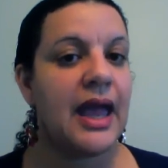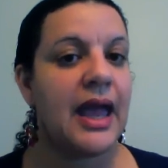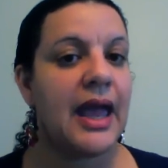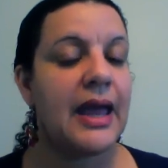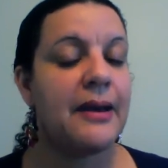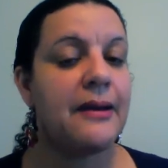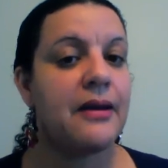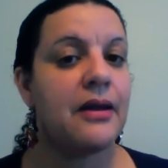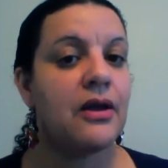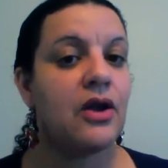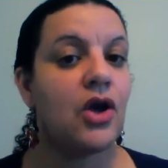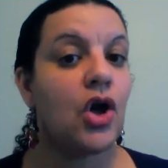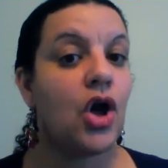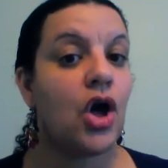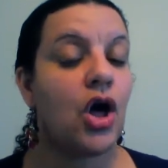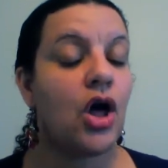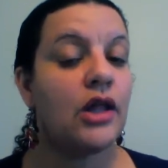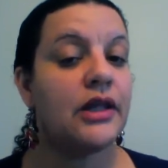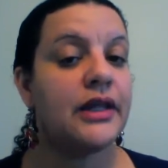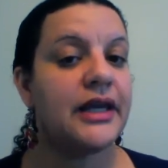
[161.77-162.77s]
and
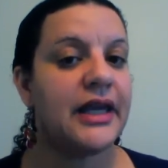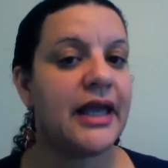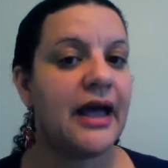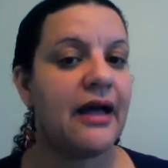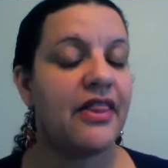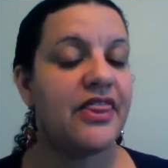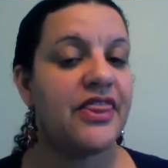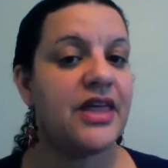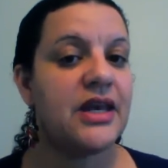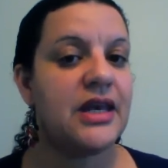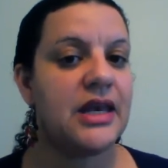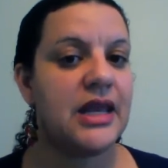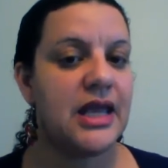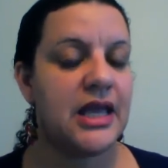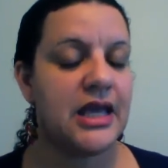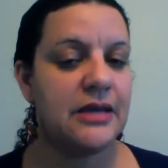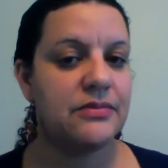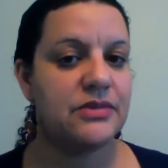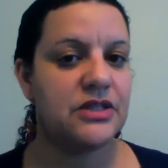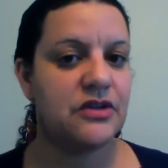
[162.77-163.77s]
calling out the
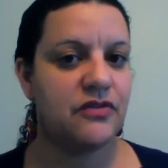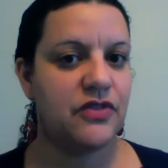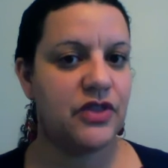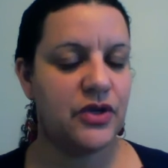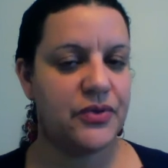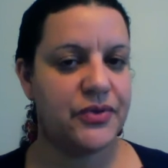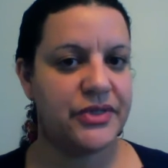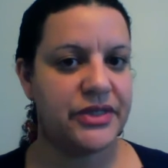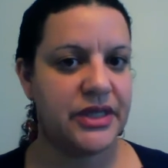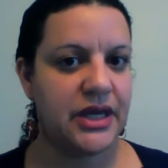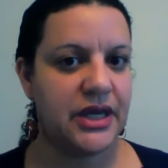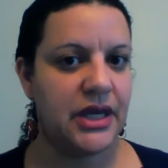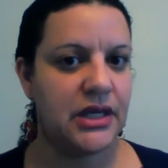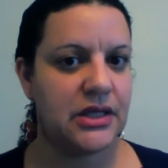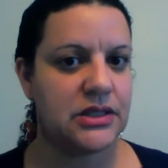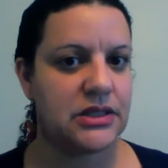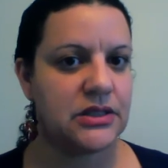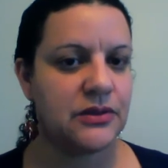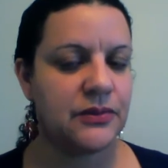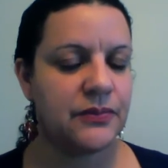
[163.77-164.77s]
names of those
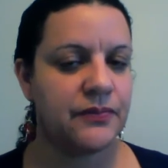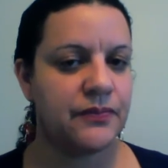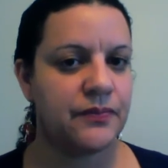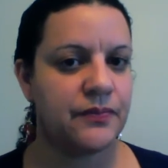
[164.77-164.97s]
things.